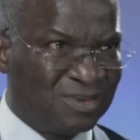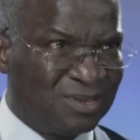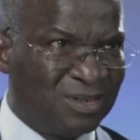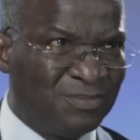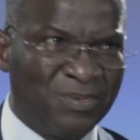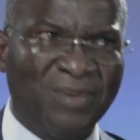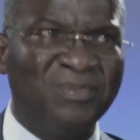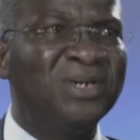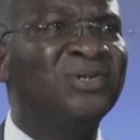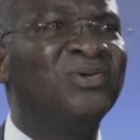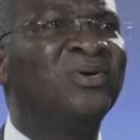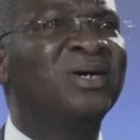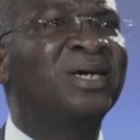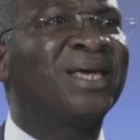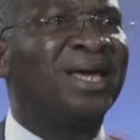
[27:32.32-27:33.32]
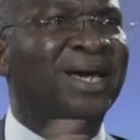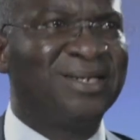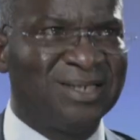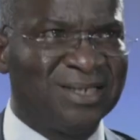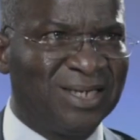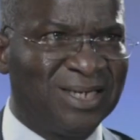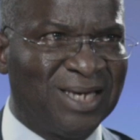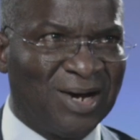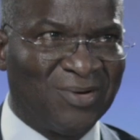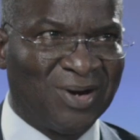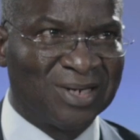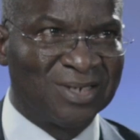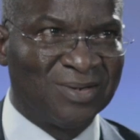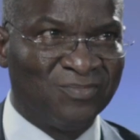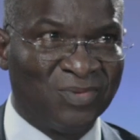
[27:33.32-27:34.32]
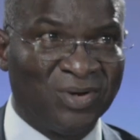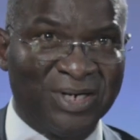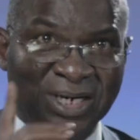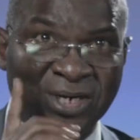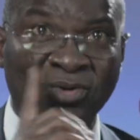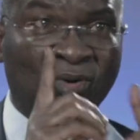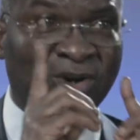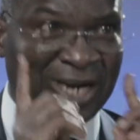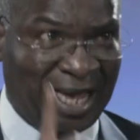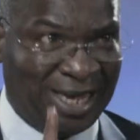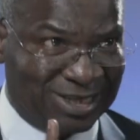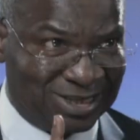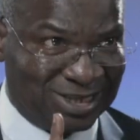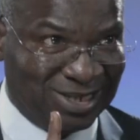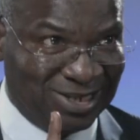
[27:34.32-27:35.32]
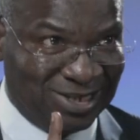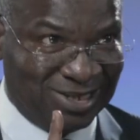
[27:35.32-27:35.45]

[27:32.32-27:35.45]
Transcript: The public don't care the gigawatt, but they know light.